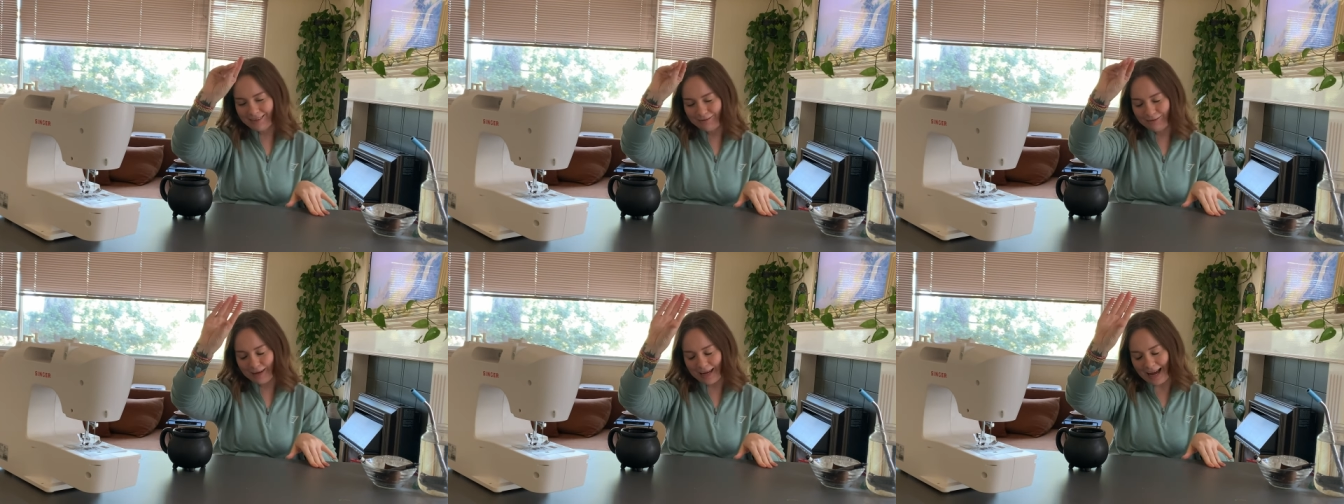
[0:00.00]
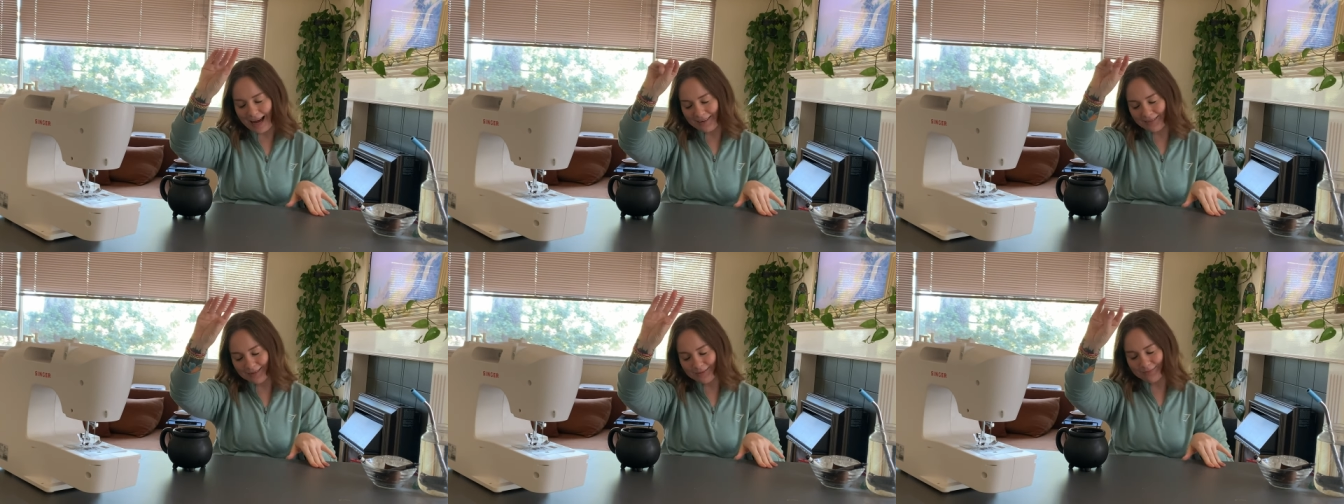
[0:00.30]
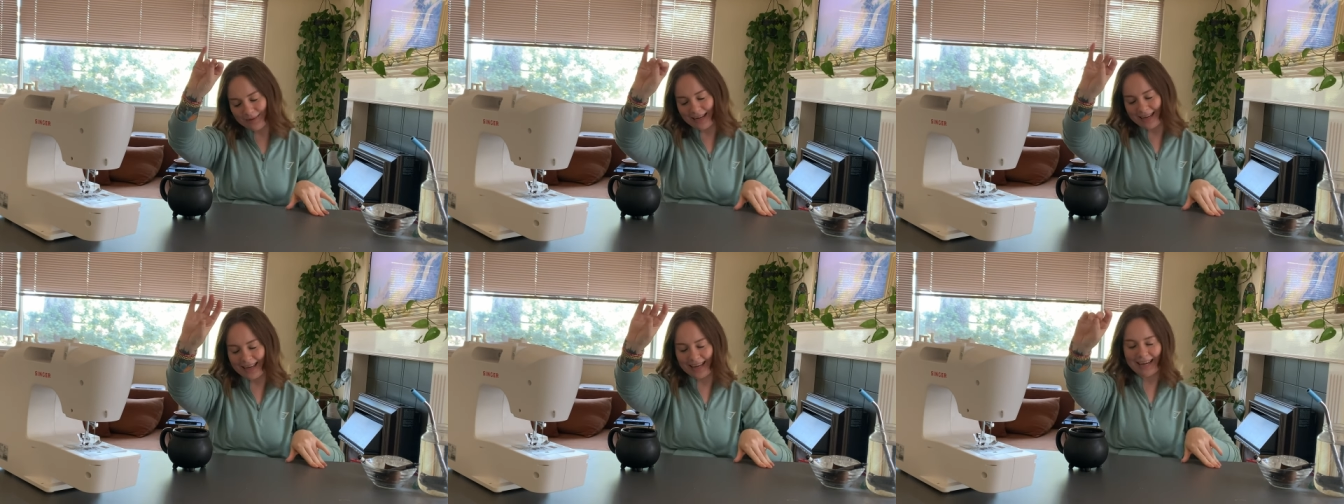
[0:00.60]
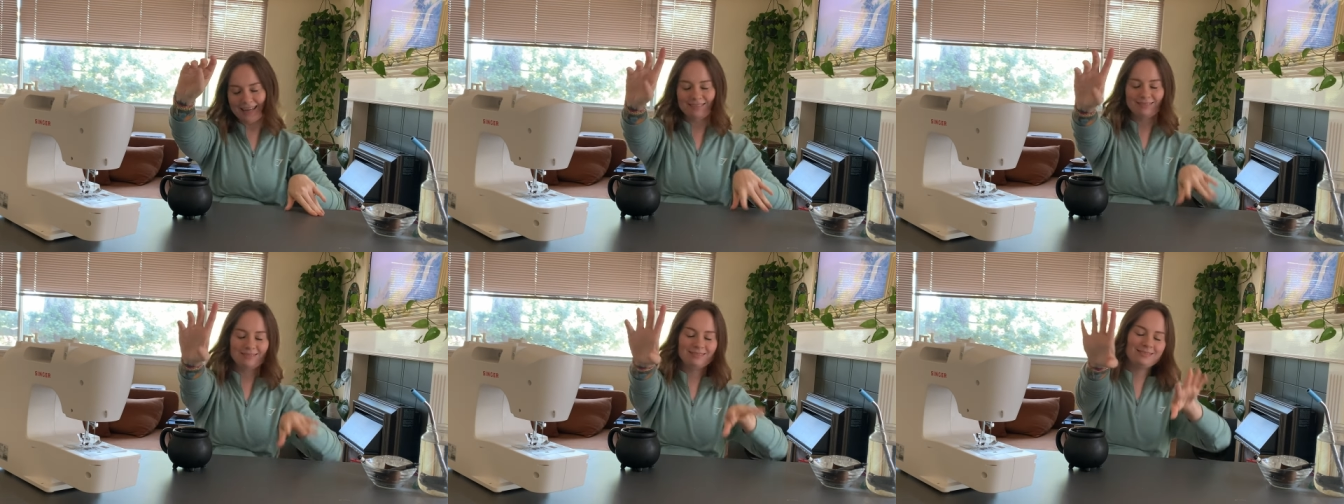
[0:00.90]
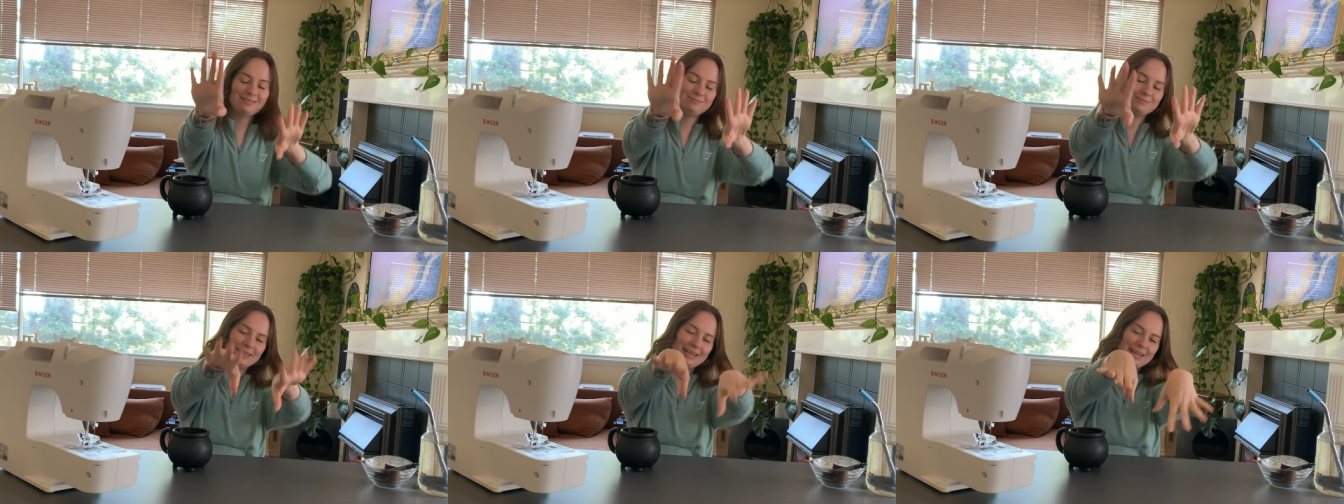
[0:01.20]
If we haven't met yet,
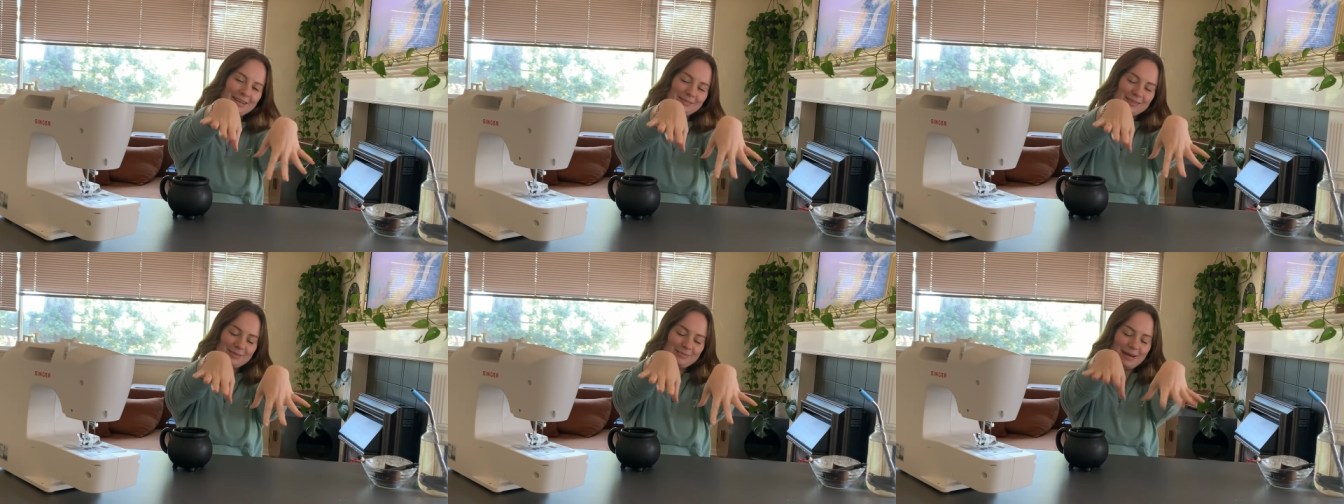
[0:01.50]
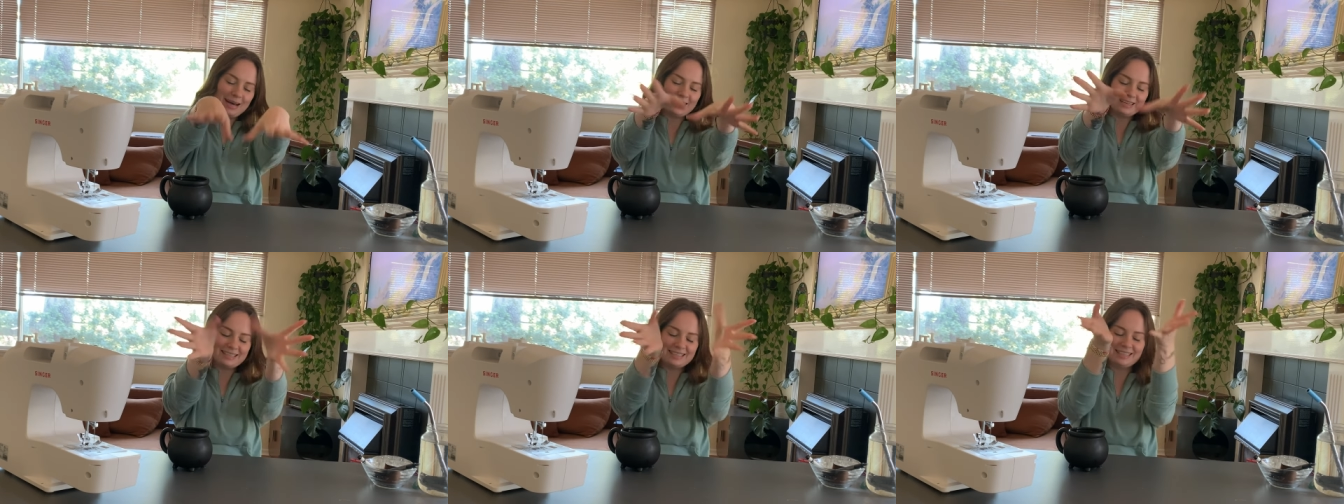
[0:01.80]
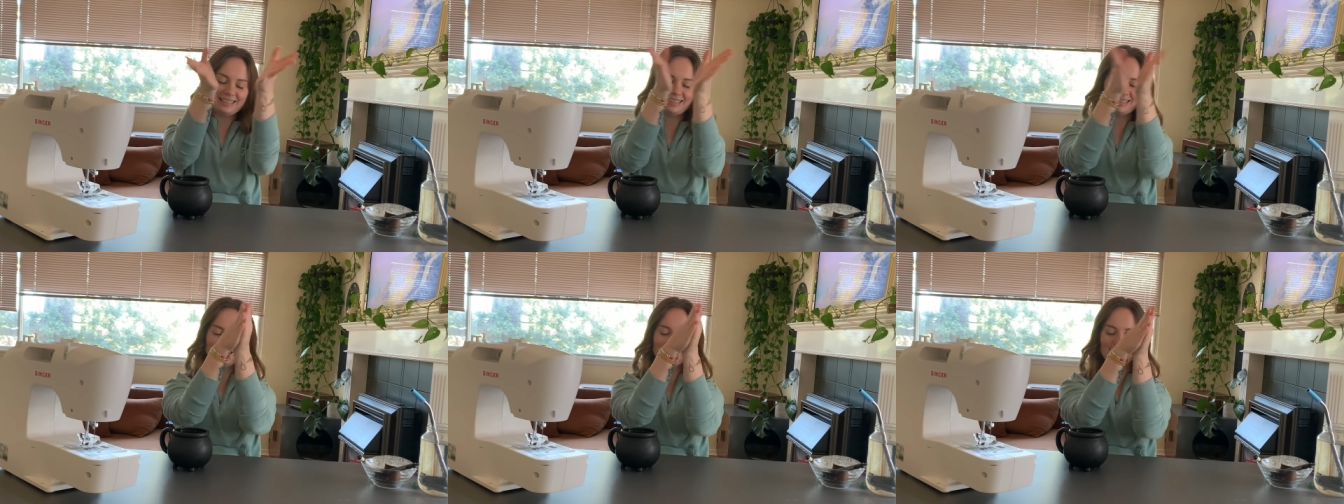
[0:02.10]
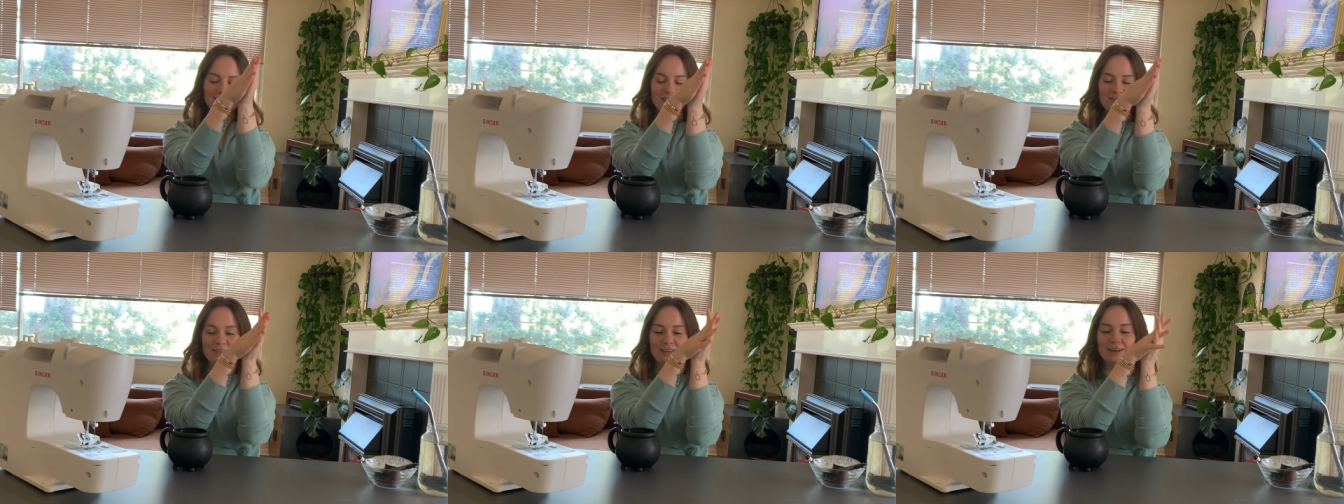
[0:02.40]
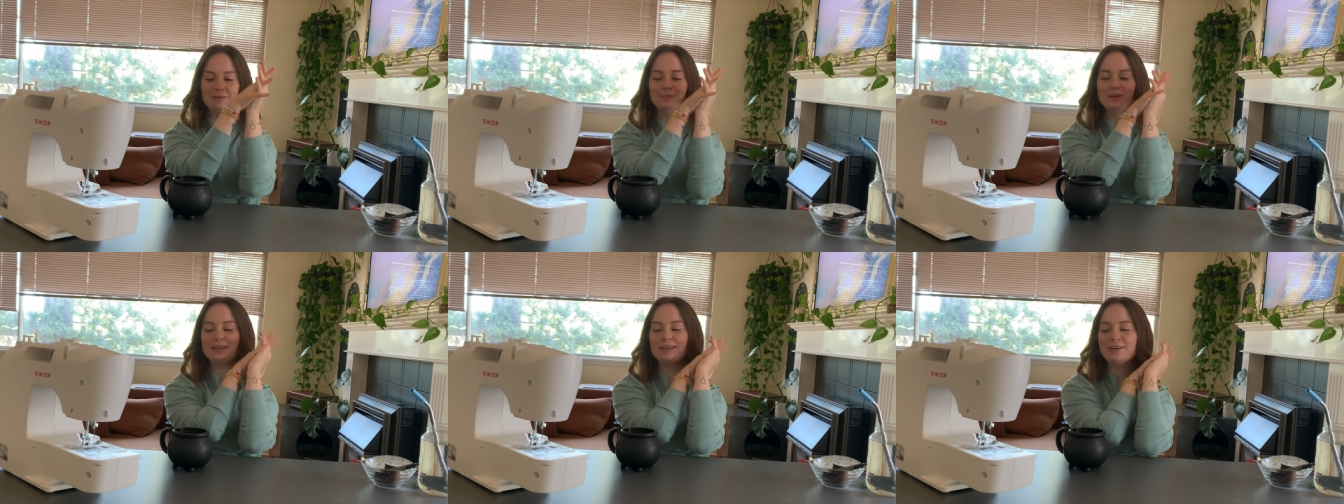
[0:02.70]
my name is Madison, so lovely
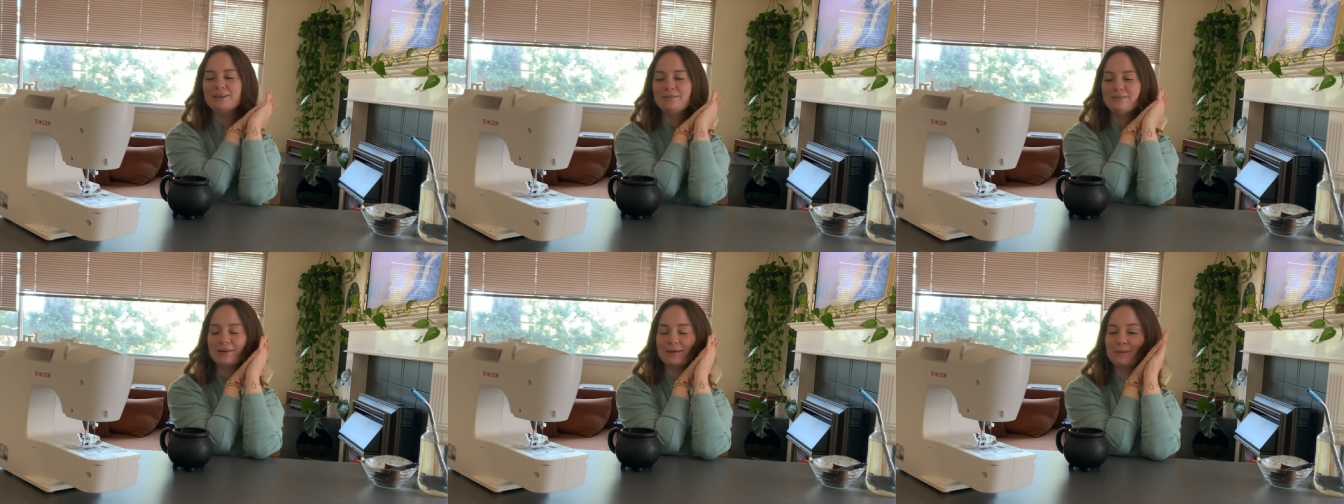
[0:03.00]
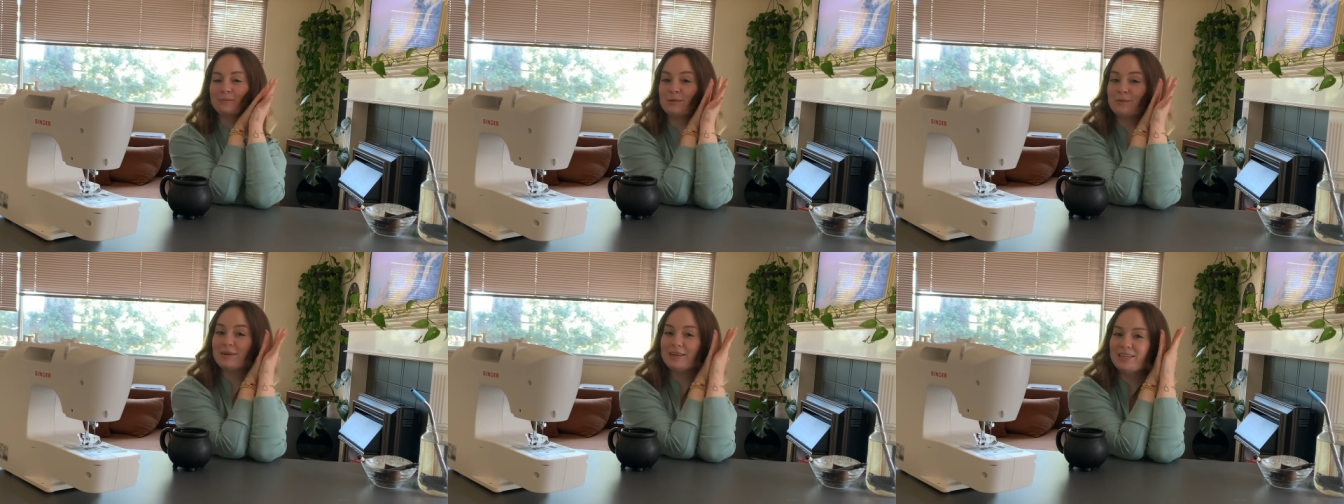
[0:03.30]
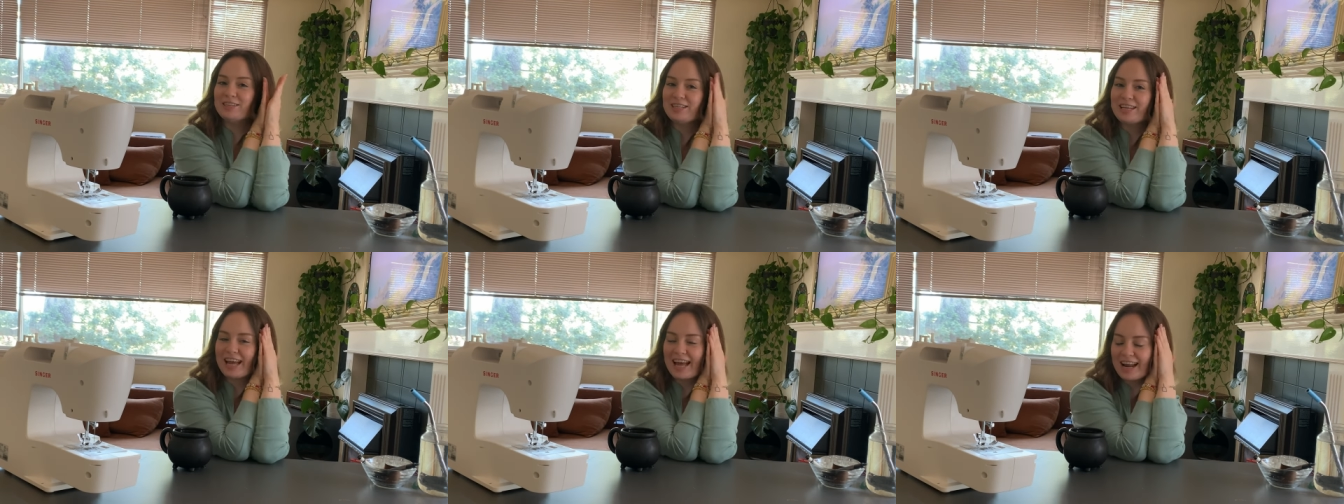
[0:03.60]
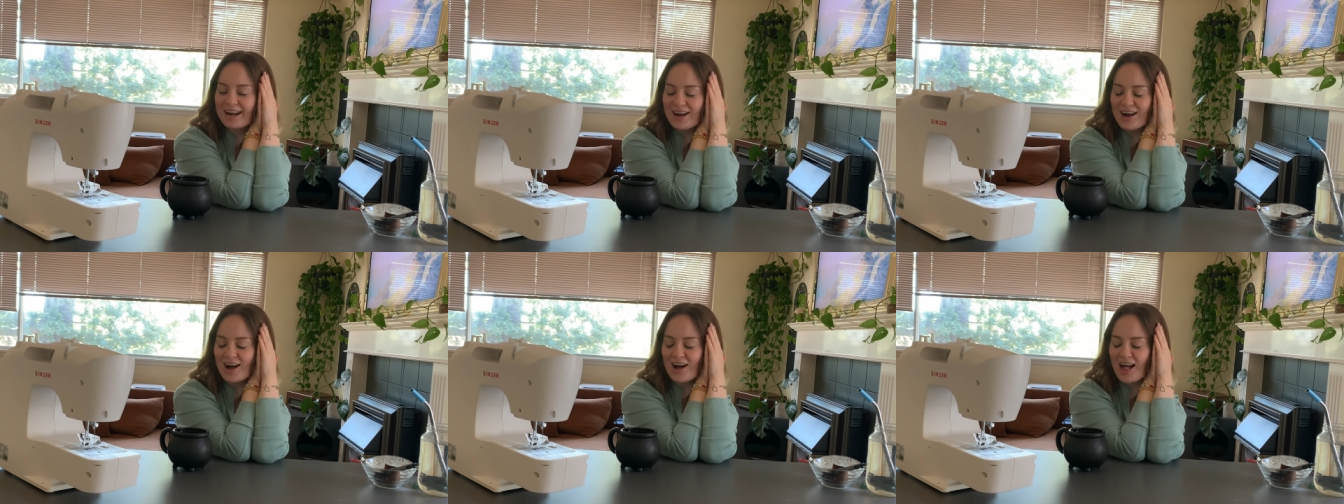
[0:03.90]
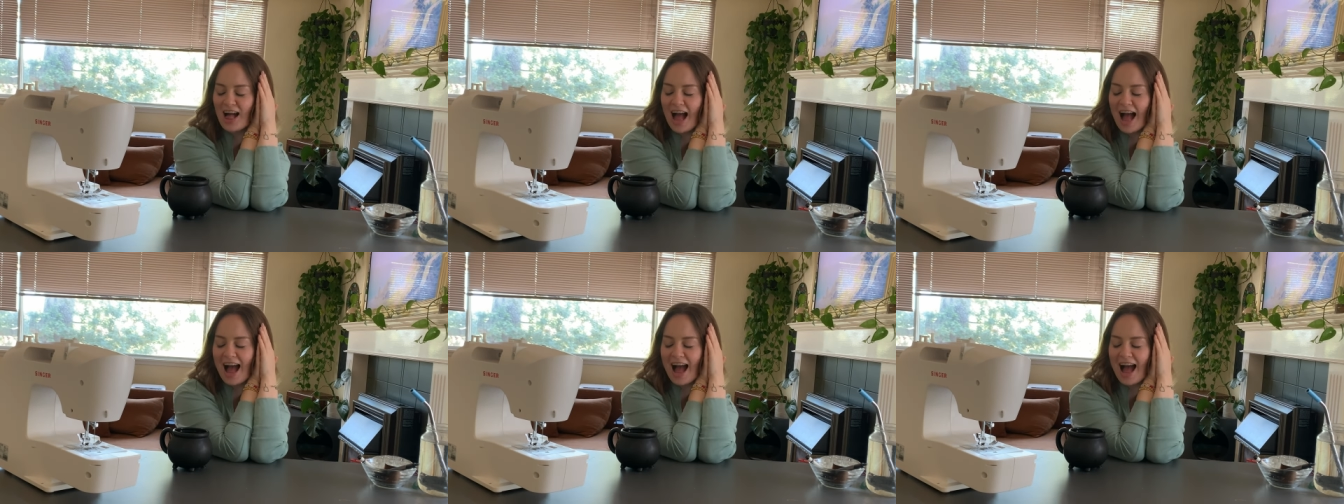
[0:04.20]
to meet you. Welcome to my channel.